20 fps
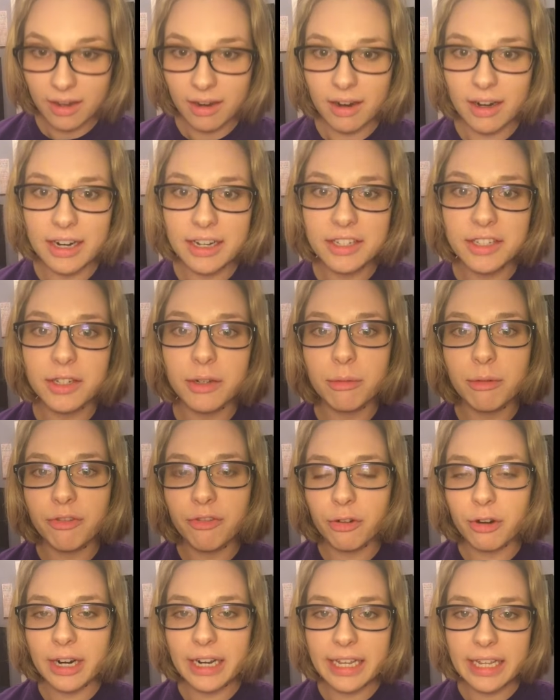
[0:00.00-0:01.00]
Alright, so
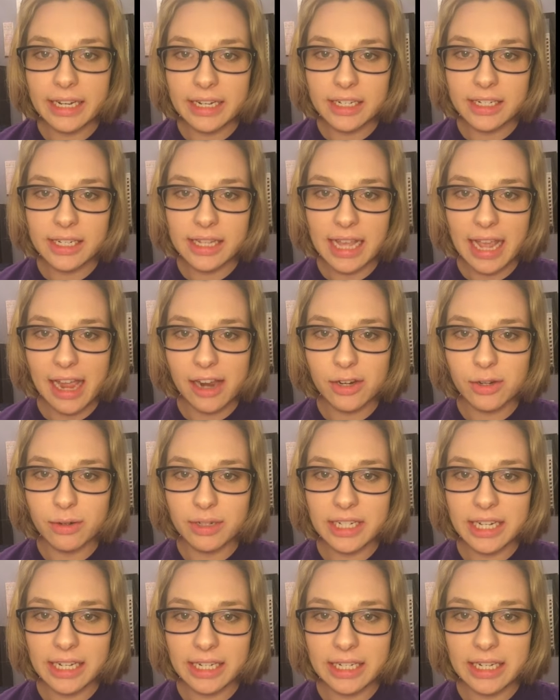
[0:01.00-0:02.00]
before I get into the actual
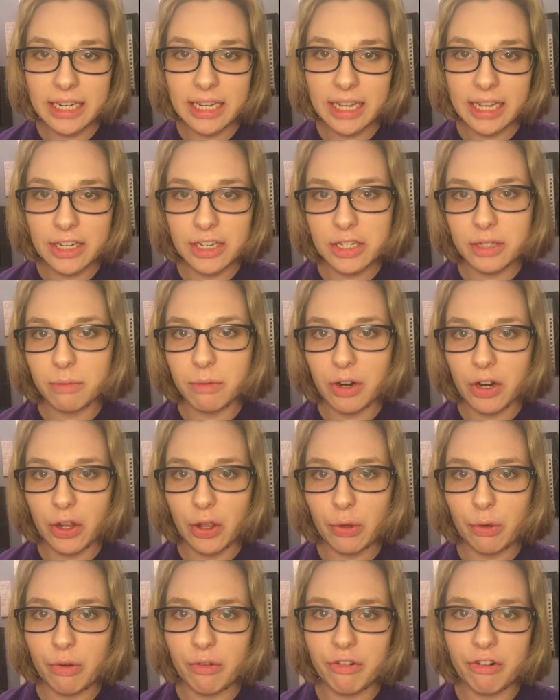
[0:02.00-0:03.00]
technique, I just want to
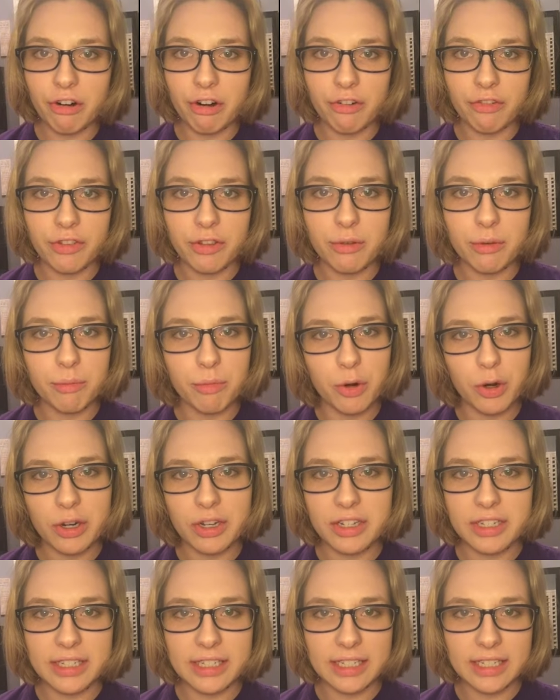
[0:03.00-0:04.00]
go over a few
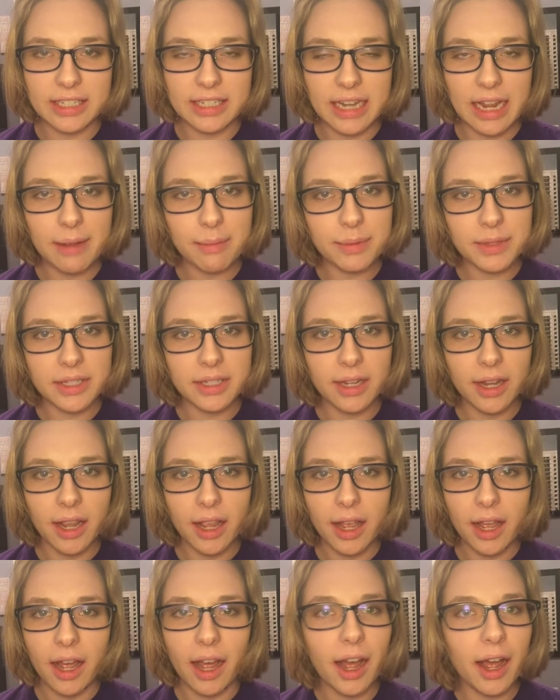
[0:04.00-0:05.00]
important steps.
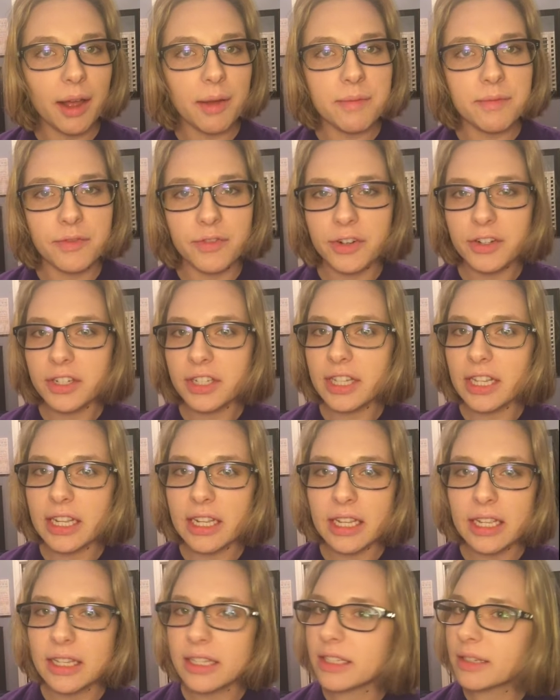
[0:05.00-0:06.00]
First
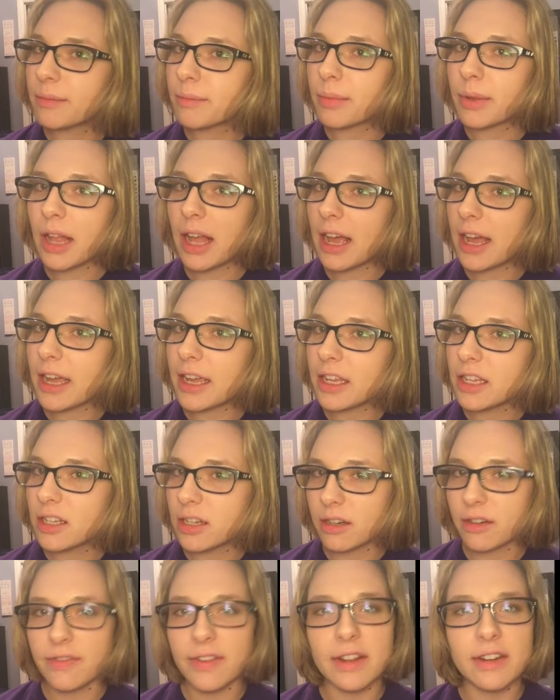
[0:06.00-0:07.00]
thing is apply
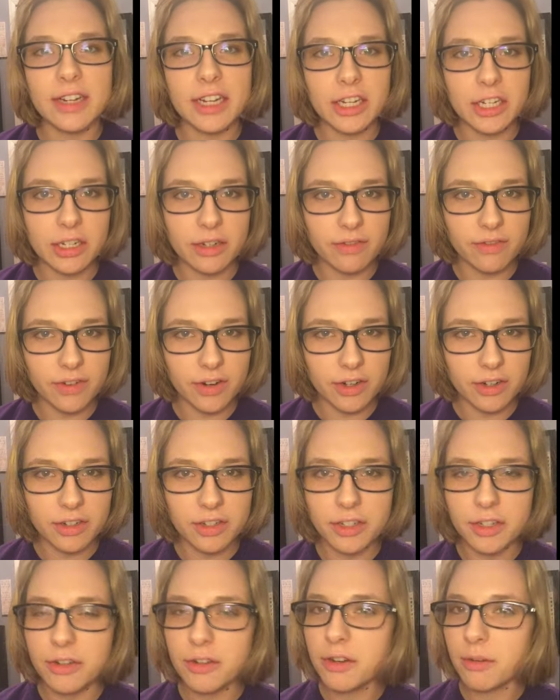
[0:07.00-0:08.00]
your foundation
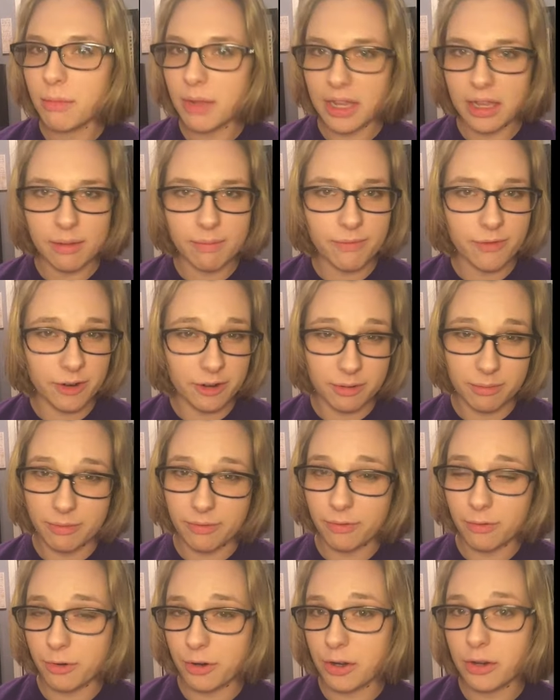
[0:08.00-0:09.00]
first. Do your makeup first
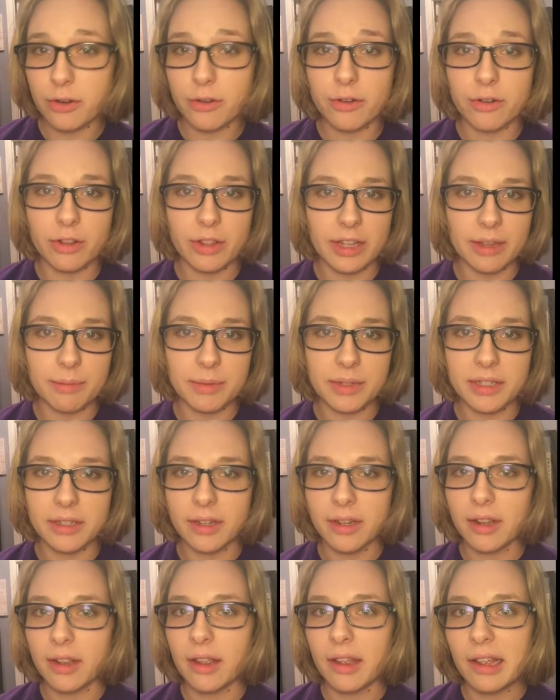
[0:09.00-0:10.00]
before you do your lips.
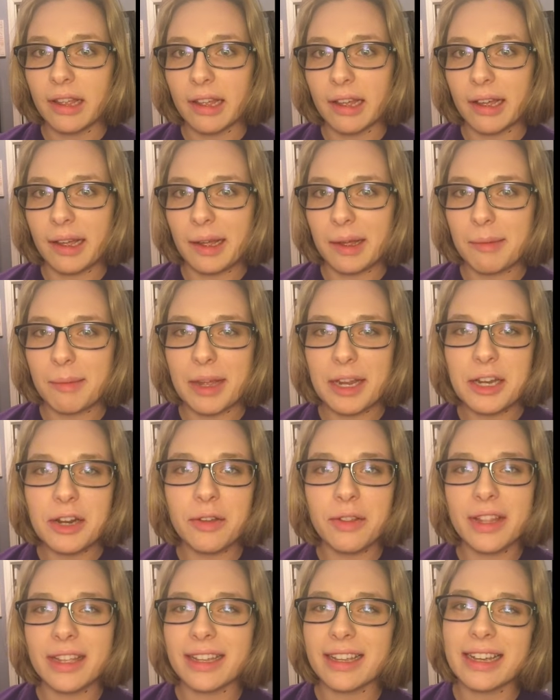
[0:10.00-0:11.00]
I
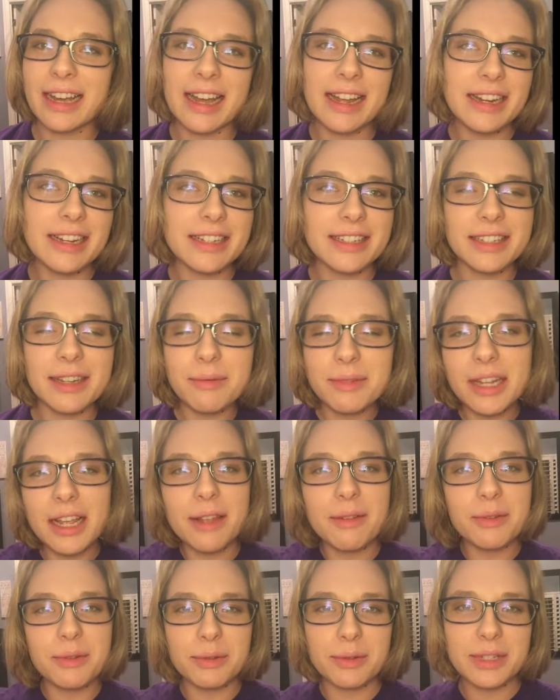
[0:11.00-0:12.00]
know that kind of
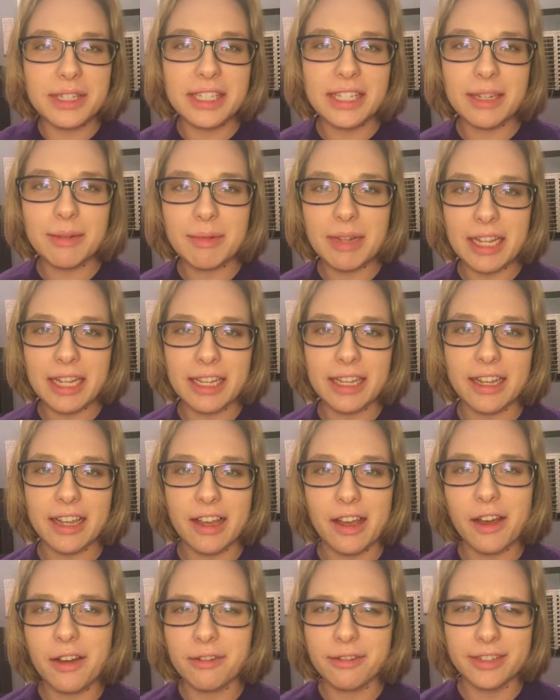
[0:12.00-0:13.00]
sometimes would seem like
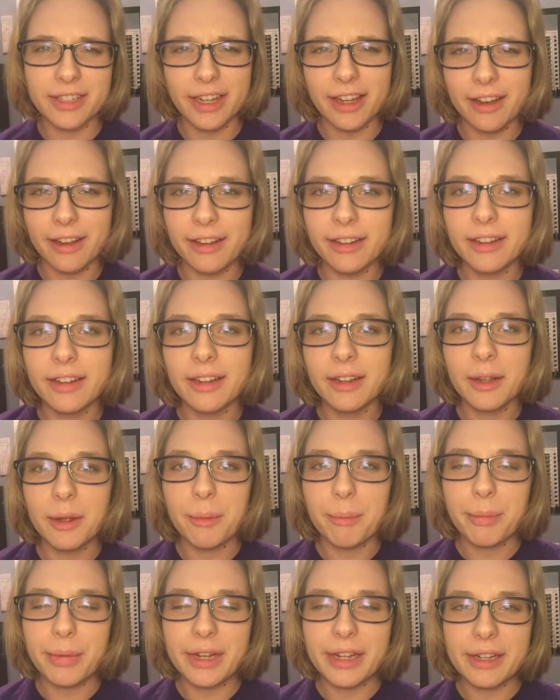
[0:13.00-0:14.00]
oh duh,
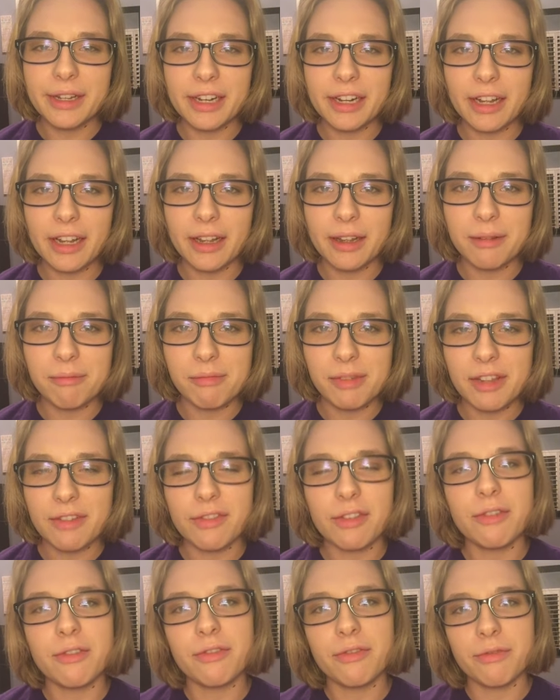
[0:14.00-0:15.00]
but if
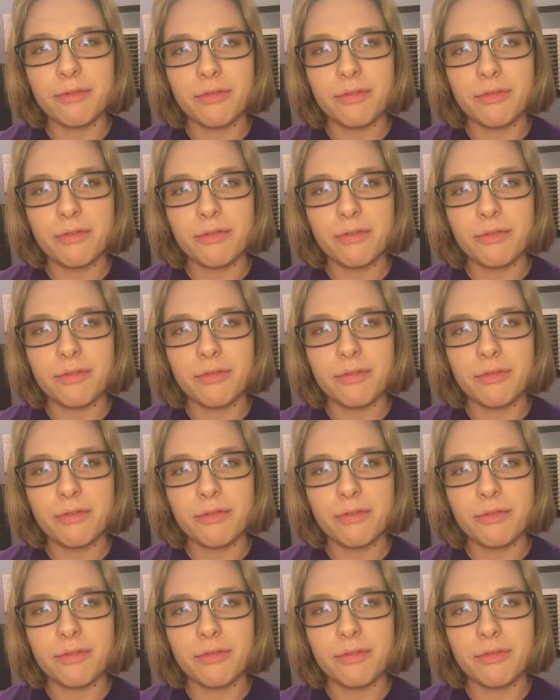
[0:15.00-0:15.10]
you